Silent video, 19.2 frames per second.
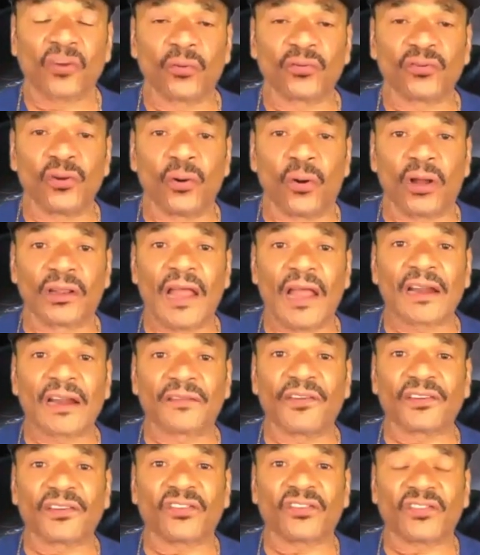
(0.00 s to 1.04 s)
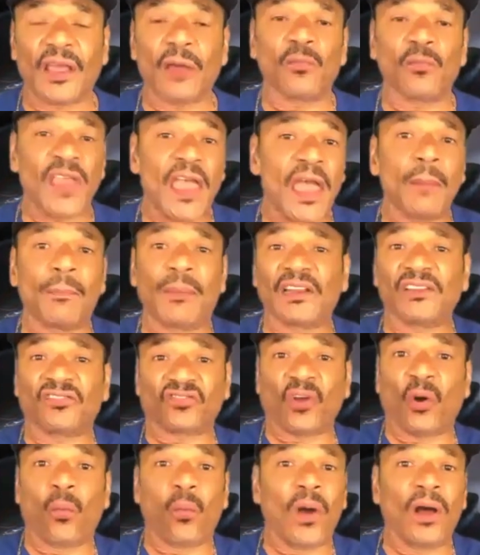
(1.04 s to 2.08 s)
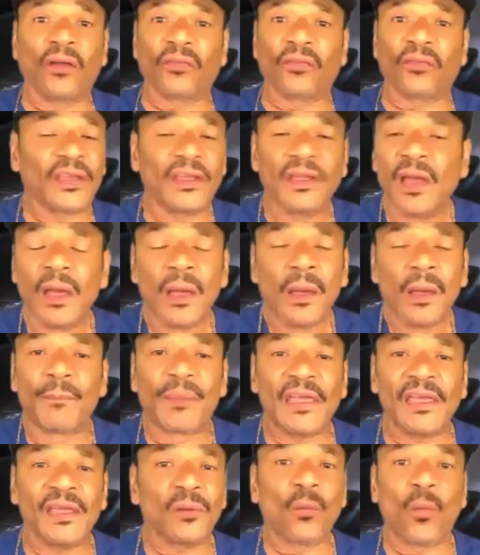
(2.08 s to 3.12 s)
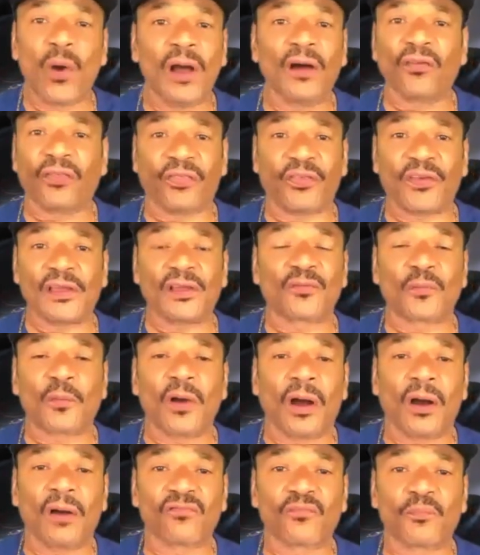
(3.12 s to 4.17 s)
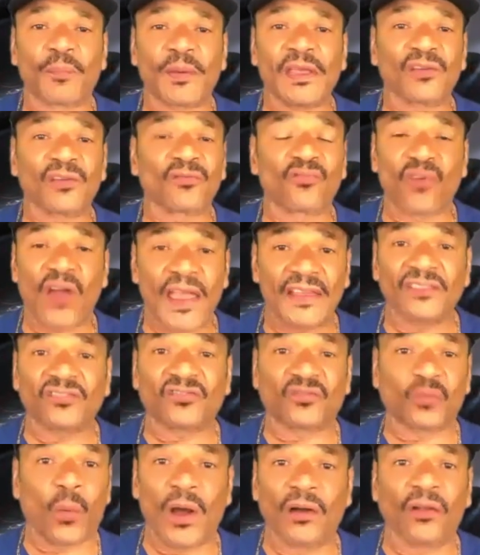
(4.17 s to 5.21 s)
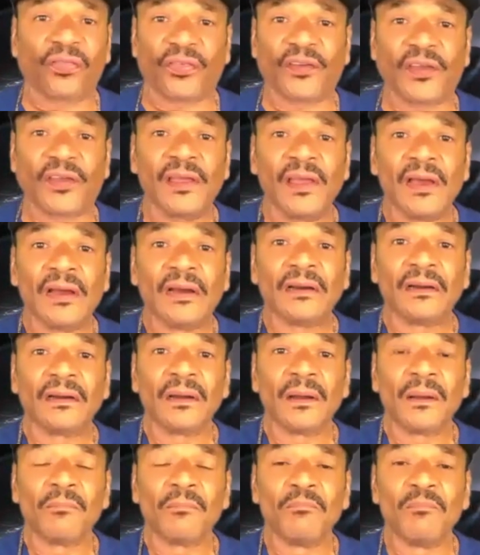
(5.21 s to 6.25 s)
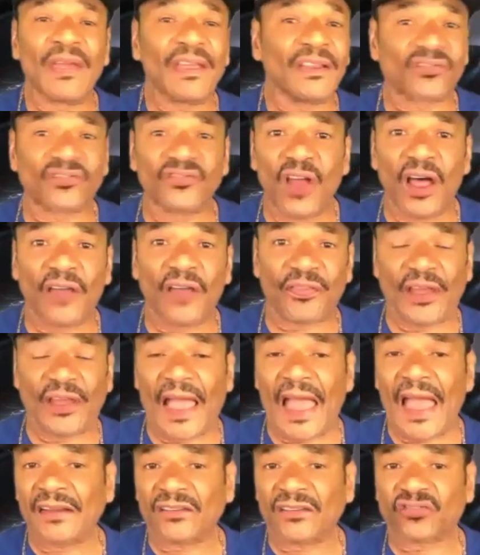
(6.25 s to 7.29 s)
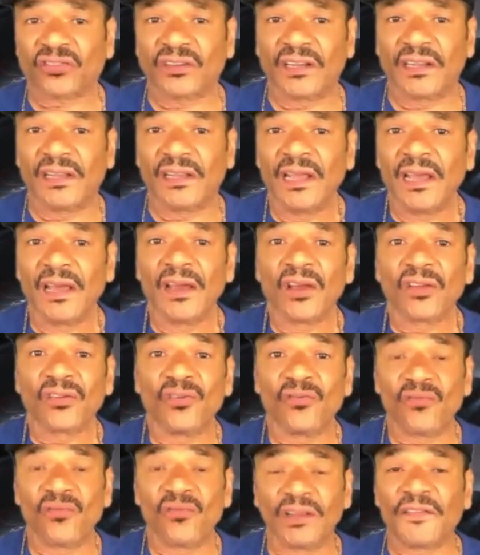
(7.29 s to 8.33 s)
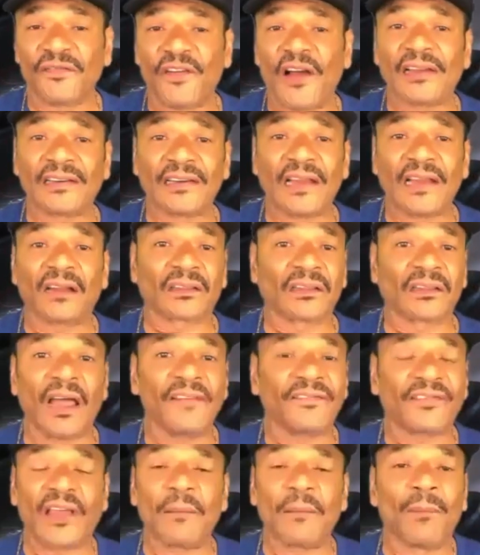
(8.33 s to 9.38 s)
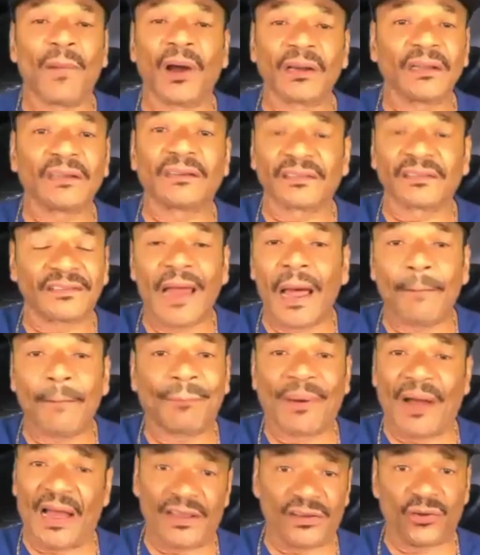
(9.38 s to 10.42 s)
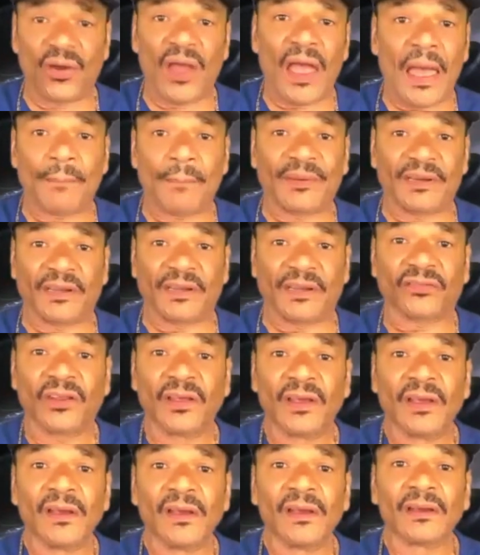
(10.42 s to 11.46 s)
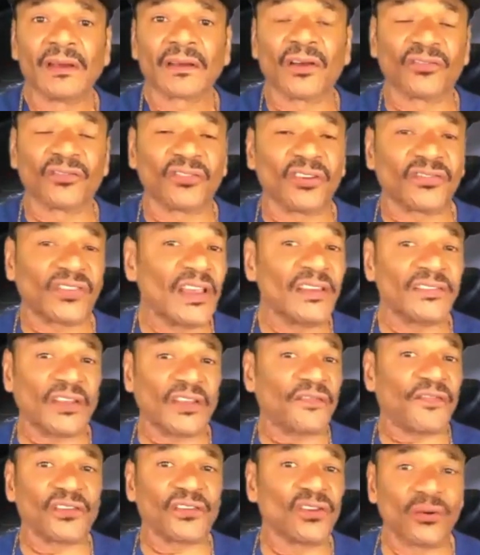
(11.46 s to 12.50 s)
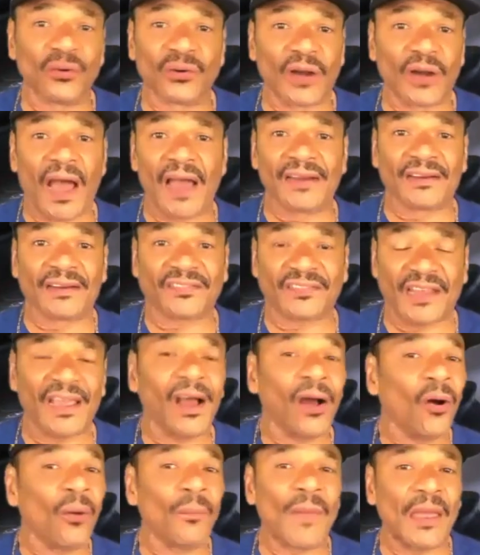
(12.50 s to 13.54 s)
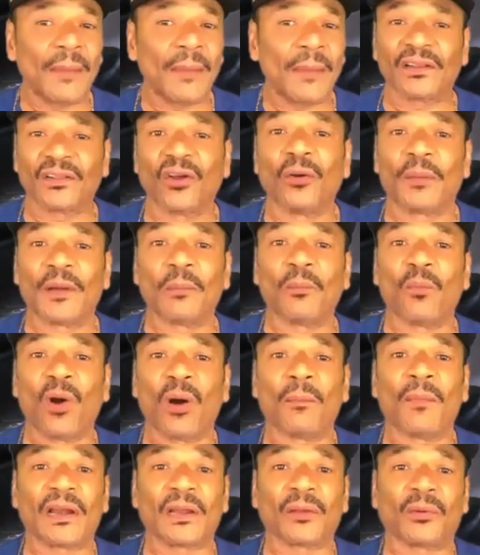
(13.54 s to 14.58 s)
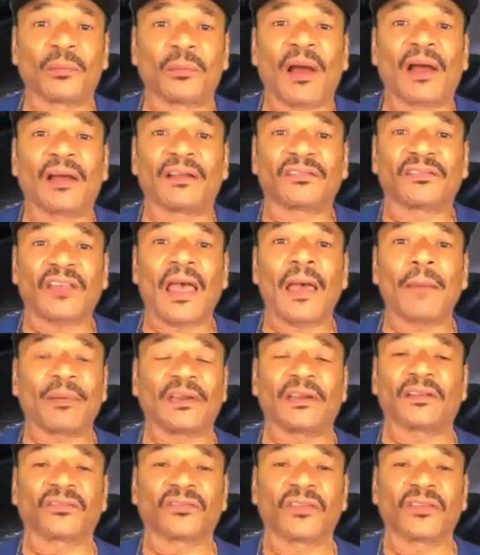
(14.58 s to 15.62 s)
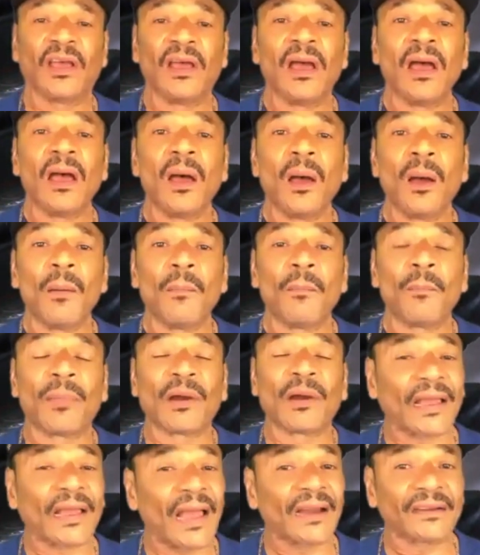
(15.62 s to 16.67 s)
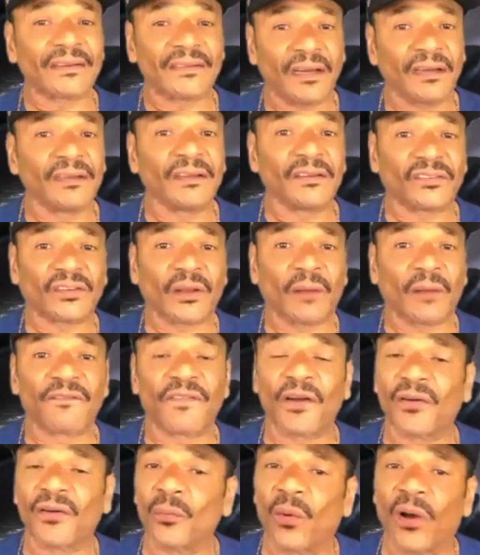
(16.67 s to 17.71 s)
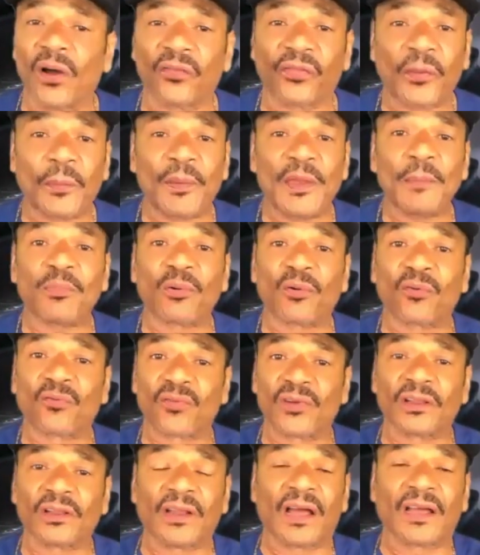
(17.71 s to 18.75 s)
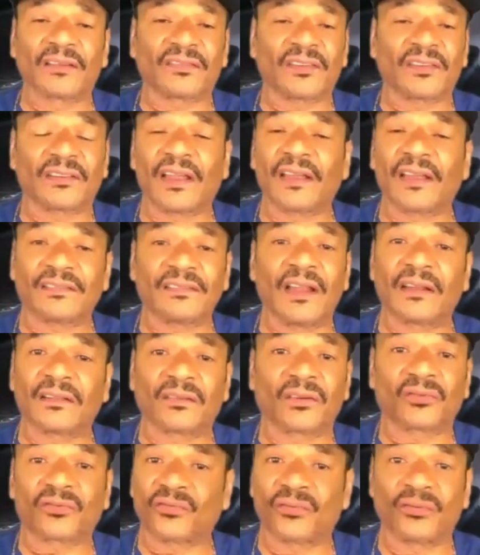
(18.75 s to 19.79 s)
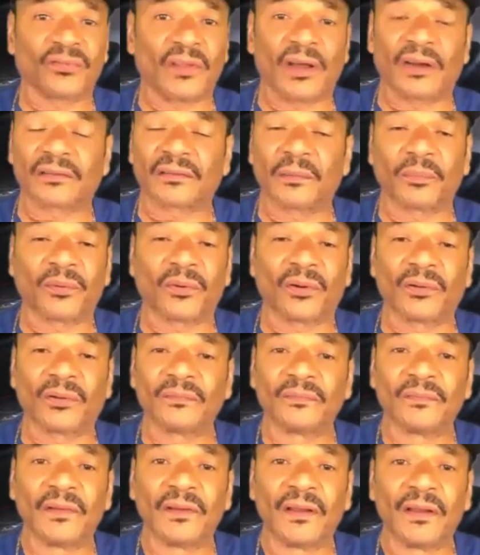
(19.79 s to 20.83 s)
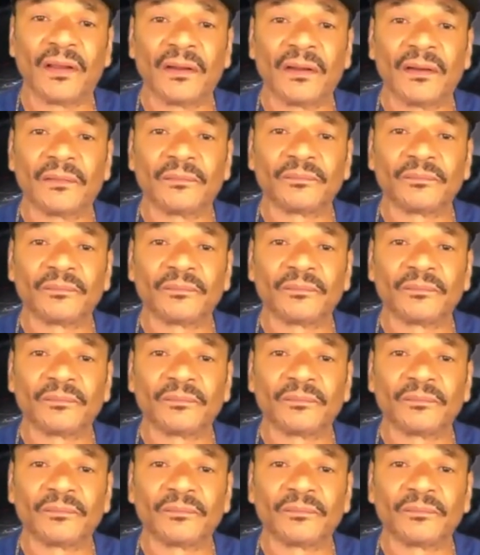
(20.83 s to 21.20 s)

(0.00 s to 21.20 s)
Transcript: Yeah, so, a lot of us are saying, yeah, but he's so wealthy. Being wealthy, being raised wealthy means nothing. Actually, you really find out in life that money does not buy you happiness. Because it's easy for you and I to say, oh, maybe a little bit more money would buy us happiness. But I got to tell you something. Very wealthy people realize that that's not the truth, Dr. Paul.